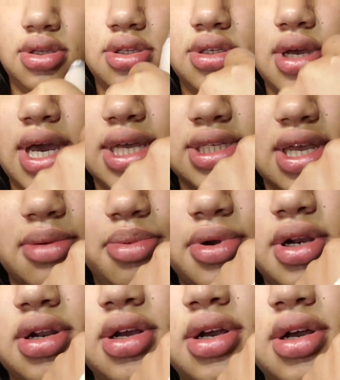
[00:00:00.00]
So as I
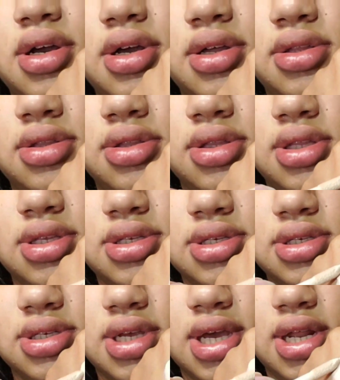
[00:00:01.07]
put it on, this
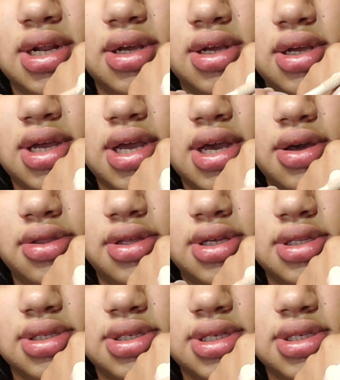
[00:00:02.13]
is kind of how the
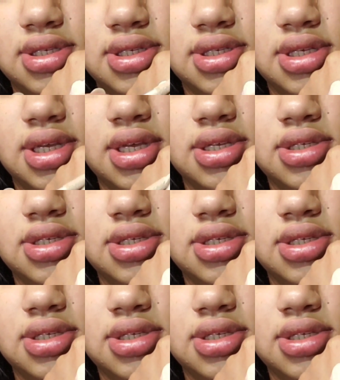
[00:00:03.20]
consistency